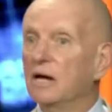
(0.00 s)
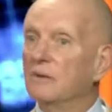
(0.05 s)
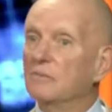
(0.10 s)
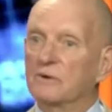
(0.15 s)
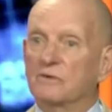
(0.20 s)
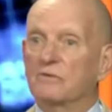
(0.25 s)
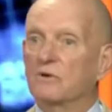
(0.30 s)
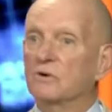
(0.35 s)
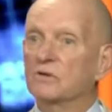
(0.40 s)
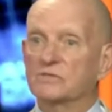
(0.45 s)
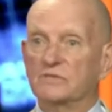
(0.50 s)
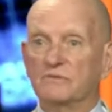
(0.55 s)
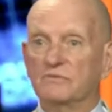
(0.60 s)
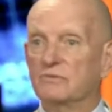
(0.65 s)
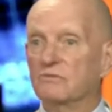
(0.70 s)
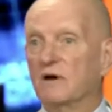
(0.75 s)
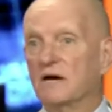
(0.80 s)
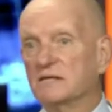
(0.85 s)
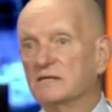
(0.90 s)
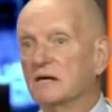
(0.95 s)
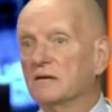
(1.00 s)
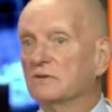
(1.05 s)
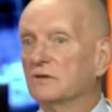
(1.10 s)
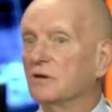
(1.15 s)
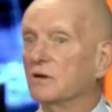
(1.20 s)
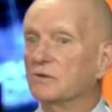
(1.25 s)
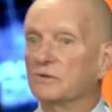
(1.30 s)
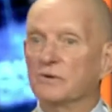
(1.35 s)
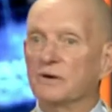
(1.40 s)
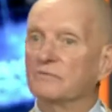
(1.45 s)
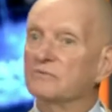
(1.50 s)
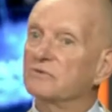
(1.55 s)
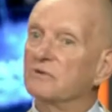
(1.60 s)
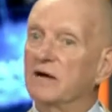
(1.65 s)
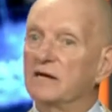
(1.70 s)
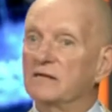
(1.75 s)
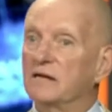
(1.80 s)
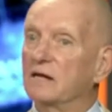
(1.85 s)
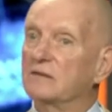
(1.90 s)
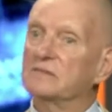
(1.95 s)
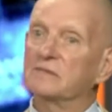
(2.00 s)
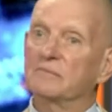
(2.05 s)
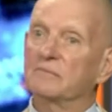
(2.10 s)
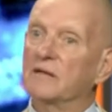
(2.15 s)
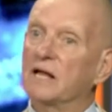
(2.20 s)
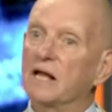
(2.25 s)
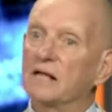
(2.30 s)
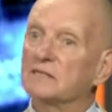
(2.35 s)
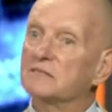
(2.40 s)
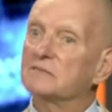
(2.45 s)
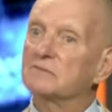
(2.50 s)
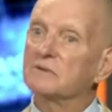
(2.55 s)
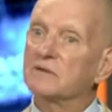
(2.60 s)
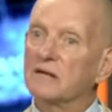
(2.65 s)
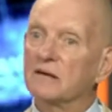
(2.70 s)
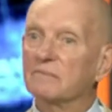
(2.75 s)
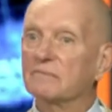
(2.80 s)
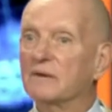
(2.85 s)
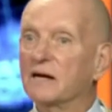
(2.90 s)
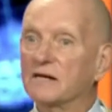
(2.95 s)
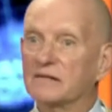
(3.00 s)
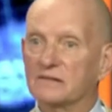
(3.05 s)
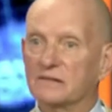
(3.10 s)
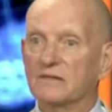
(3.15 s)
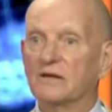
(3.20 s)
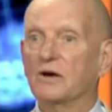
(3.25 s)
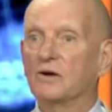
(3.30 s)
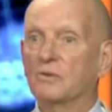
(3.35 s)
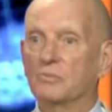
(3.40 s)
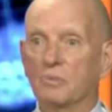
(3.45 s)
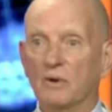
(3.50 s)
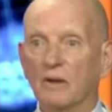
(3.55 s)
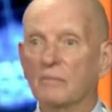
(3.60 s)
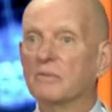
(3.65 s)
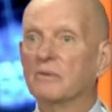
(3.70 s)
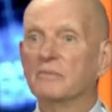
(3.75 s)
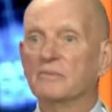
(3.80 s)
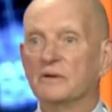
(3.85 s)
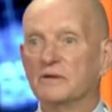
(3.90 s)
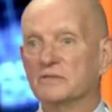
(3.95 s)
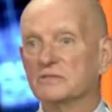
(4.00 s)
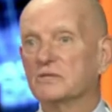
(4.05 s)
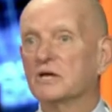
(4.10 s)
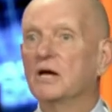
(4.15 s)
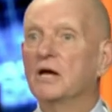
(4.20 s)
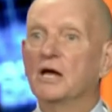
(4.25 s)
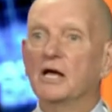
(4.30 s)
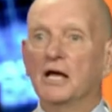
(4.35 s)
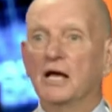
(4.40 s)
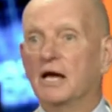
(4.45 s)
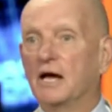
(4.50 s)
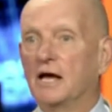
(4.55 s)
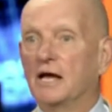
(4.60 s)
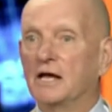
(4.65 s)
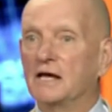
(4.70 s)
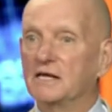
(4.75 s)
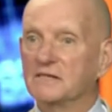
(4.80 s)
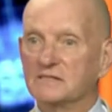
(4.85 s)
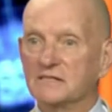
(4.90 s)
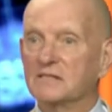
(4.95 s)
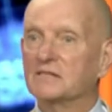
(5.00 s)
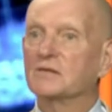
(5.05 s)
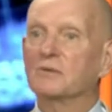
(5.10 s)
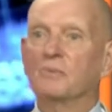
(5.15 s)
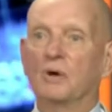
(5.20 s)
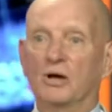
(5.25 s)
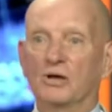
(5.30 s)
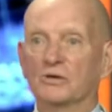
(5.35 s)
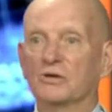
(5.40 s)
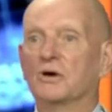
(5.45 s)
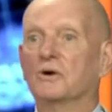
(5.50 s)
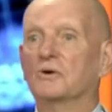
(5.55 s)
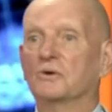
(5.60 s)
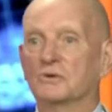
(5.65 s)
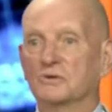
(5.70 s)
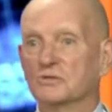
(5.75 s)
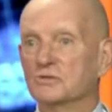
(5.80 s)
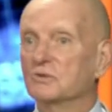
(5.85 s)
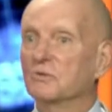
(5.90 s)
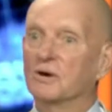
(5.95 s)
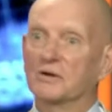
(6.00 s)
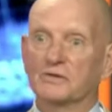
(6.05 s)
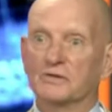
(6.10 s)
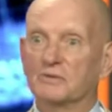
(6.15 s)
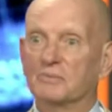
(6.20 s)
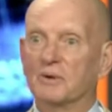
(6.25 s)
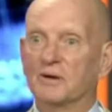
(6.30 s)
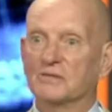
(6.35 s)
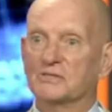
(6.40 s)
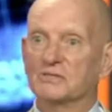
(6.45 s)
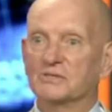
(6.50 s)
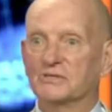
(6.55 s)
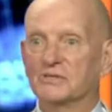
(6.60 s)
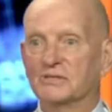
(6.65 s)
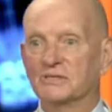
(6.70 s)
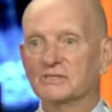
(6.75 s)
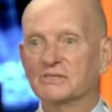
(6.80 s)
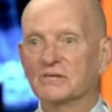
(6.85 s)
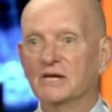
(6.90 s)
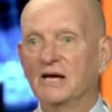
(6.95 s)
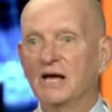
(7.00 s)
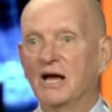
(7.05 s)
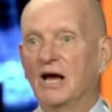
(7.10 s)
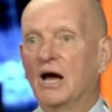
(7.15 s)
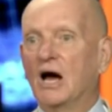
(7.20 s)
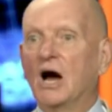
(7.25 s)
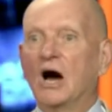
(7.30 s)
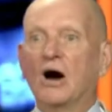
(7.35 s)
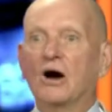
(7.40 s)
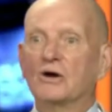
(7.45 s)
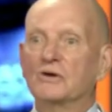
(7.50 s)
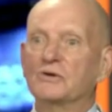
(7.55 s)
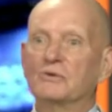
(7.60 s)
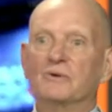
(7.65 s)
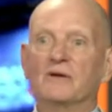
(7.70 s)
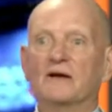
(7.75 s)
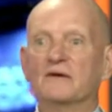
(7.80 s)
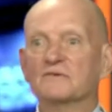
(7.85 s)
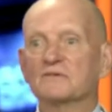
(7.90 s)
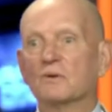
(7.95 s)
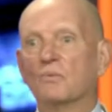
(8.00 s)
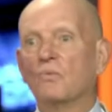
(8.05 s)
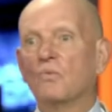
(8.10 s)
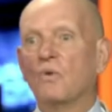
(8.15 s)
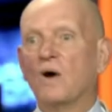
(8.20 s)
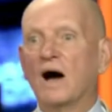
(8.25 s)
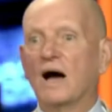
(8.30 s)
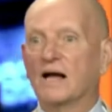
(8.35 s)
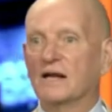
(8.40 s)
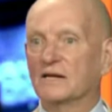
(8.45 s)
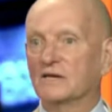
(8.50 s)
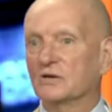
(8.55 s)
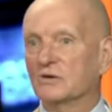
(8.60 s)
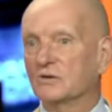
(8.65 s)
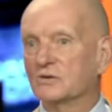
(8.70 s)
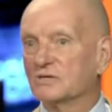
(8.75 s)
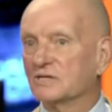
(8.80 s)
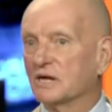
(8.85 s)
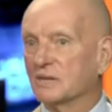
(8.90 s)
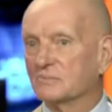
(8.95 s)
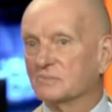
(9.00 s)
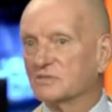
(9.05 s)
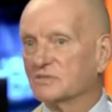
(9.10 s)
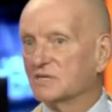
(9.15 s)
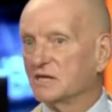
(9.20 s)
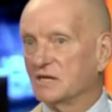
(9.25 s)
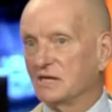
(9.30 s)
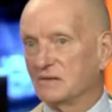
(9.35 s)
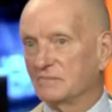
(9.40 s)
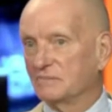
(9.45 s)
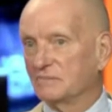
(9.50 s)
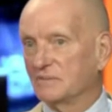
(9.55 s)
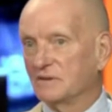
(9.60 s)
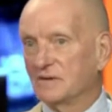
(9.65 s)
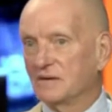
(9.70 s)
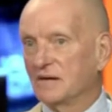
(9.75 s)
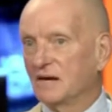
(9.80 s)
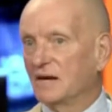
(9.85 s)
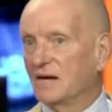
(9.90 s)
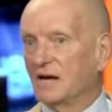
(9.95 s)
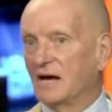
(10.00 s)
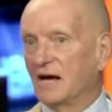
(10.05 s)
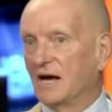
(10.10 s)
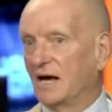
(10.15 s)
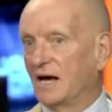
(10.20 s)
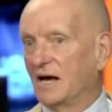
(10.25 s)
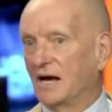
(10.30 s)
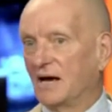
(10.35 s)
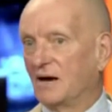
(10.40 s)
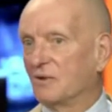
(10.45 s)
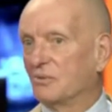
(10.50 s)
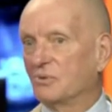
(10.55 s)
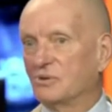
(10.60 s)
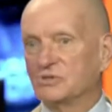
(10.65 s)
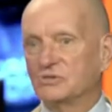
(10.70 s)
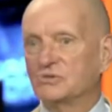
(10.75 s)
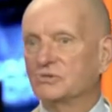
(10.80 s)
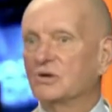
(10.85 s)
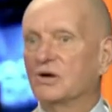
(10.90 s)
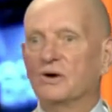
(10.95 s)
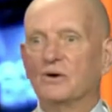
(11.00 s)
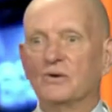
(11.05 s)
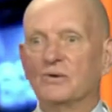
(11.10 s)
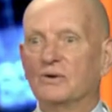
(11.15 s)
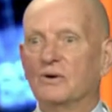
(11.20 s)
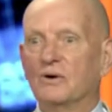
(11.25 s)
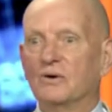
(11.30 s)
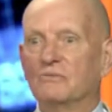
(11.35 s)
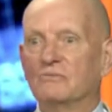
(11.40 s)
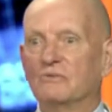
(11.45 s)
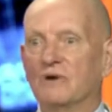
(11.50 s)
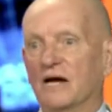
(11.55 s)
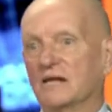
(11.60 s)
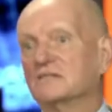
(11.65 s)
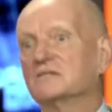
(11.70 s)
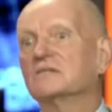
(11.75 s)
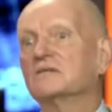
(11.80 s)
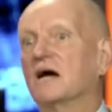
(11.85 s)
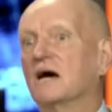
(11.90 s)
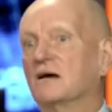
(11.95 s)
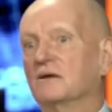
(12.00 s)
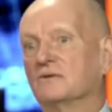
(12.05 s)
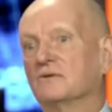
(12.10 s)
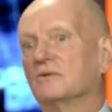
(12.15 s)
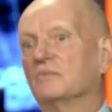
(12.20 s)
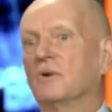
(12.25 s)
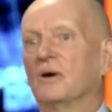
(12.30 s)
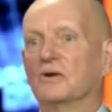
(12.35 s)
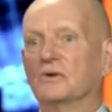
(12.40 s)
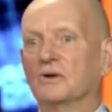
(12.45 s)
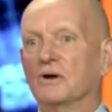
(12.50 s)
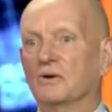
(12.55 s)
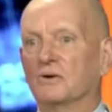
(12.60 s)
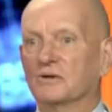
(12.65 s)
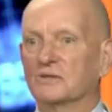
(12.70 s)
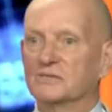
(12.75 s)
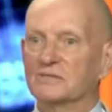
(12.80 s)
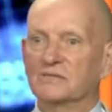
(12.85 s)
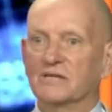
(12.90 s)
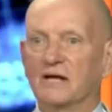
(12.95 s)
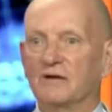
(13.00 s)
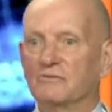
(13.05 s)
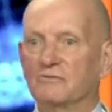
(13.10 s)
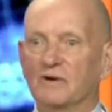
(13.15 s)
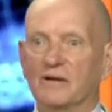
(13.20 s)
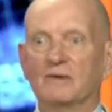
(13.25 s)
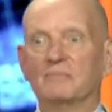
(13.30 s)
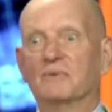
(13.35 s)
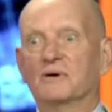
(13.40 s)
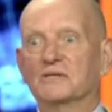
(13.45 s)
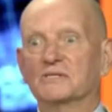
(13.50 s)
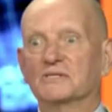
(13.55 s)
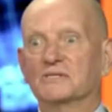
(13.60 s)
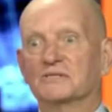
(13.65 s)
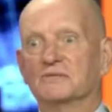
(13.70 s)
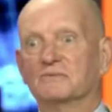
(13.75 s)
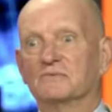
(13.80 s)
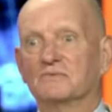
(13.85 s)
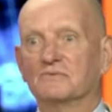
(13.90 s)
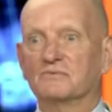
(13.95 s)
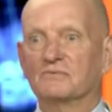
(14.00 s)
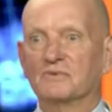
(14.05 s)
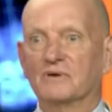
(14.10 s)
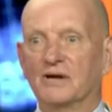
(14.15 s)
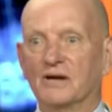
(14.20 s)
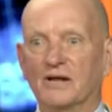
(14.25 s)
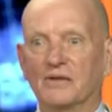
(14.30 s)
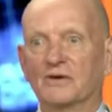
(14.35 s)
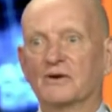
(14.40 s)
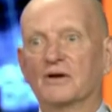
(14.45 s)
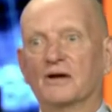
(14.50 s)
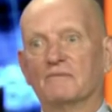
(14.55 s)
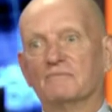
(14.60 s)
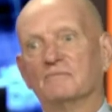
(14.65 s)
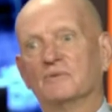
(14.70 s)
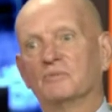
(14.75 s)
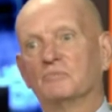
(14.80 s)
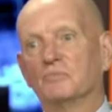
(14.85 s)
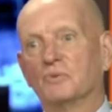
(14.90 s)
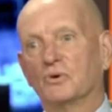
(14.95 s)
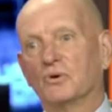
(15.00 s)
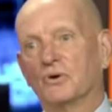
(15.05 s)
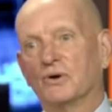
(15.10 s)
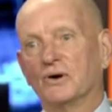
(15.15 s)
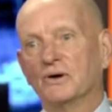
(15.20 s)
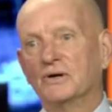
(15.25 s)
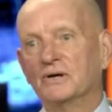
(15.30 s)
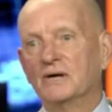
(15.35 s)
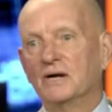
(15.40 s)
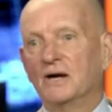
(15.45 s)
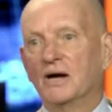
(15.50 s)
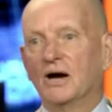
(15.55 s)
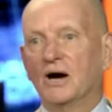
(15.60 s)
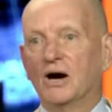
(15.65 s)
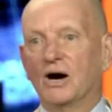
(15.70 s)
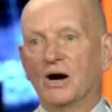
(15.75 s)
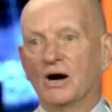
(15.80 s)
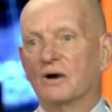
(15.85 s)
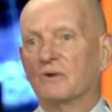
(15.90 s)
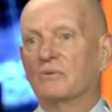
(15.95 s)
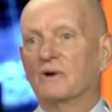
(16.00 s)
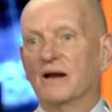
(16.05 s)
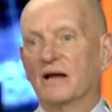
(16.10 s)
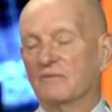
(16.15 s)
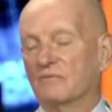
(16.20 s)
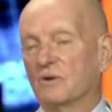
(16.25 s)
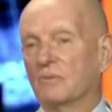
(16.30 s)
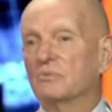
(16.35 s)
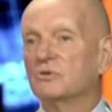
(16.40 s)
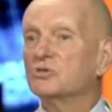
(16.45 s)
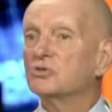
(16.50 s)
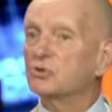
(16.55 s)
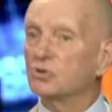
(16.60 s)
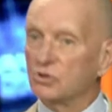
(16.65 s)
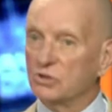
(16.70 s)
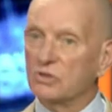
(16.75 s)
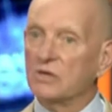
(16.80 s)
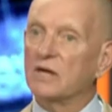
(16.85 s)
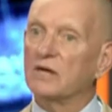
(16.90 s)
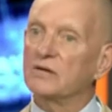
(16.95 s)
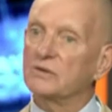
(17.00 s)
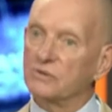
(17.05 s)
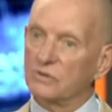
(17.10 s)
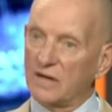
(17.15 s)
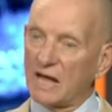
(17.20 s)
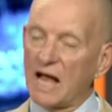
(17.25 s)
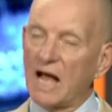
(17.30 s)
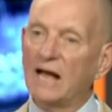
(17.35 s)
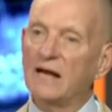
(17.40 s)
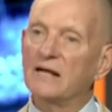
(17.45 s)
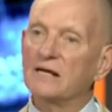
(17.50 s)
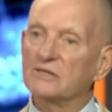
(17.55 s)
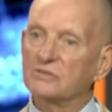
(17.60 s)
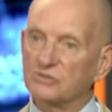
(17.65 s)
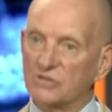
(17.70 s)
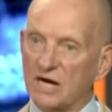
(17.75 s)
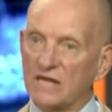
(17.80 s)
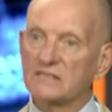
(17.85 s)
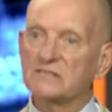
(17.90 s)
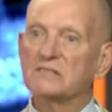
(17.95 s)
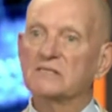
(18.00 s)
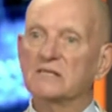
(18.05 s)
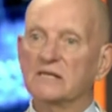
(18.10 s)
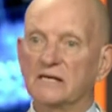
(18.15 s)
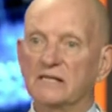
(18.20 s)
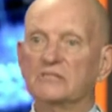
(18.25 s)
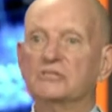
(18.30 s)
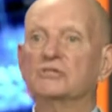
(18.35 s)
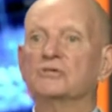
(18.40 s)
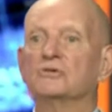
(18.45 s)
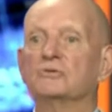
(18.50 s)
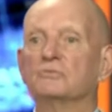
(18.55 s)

But of course, if you write down the loan, you have to write down something else. And we come back to the old problem is it the bondholders who are the depositors, or do we have some wild cooked up scheme which, writes down the bondholders and then reimburses them from another government bureau or whatever? But you can address the issue